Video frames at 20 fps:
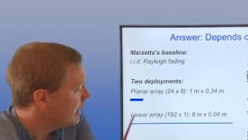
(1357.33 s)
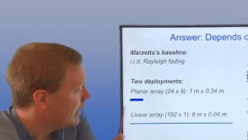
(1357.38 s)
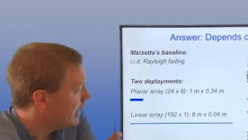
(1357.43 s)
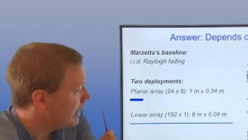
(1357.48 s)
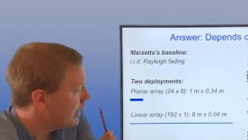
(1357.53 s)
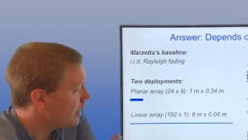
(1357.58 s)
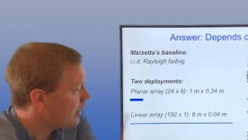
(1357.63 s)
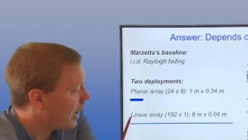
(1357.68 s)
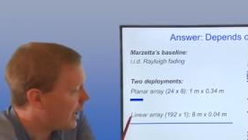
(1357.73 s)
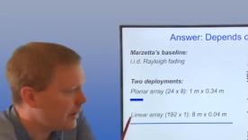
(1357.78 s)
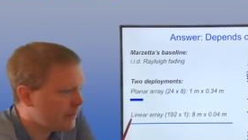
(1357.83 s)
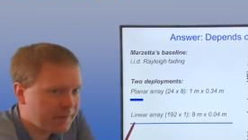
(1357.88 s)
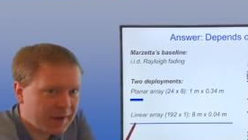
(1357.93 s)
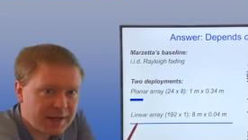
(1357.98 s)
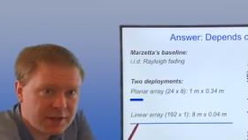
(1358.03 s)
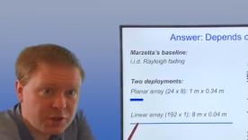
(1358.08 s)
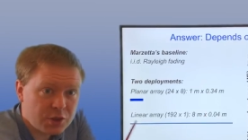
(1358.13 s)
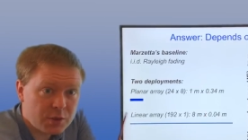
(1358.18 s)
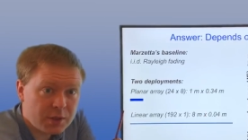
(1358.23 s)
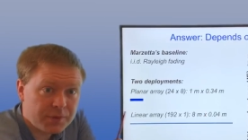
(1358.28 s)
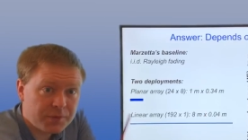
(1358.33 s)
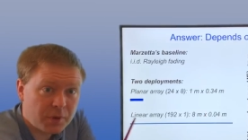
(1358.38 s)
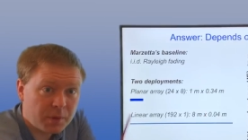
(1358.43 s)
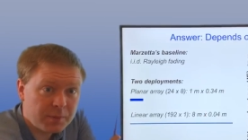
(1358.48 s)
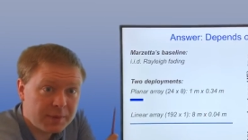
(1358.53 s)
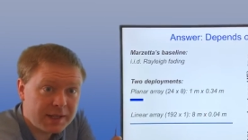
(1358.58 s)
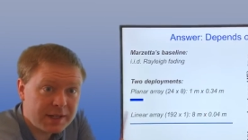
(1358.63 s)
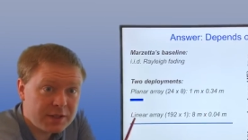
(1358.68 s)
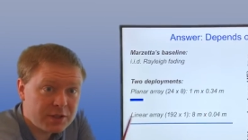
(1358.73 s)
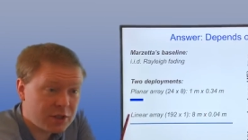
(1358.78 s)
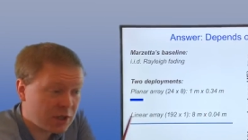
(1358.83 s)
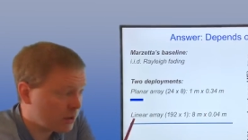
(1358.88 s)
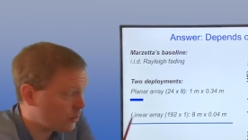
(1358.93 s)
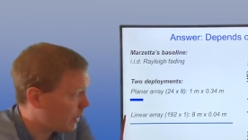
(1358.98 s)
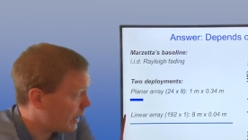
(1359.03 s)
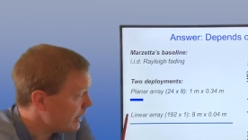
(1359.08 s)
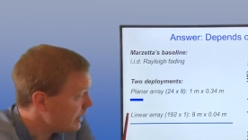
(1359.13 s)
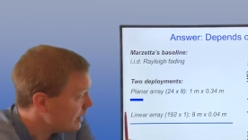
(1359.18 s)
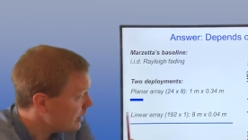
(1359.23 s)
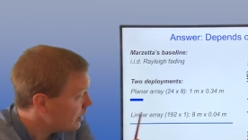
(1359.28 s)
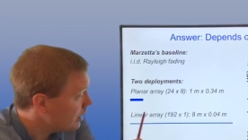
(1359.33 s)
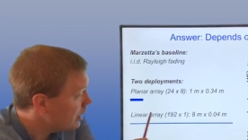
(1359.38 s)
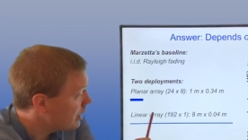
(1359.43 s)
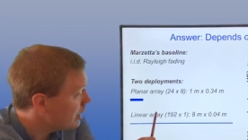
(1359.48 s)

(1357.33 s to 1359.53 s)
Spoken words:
And then you have a uniform linear array,